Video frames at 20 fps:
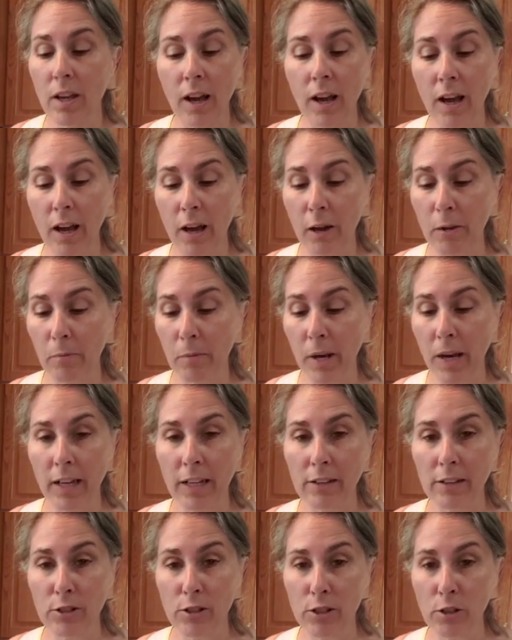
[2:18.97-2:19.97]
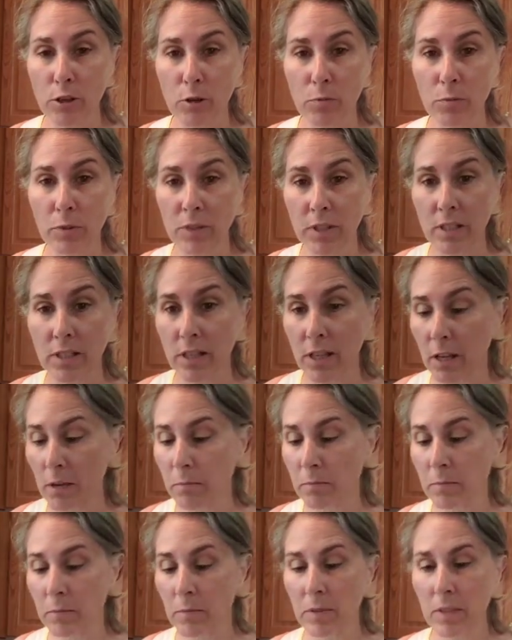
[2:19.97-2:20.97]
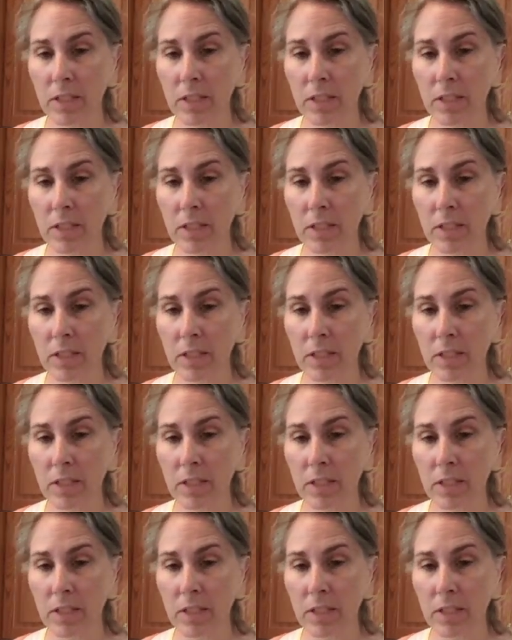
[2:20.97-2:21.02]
I can just open this up,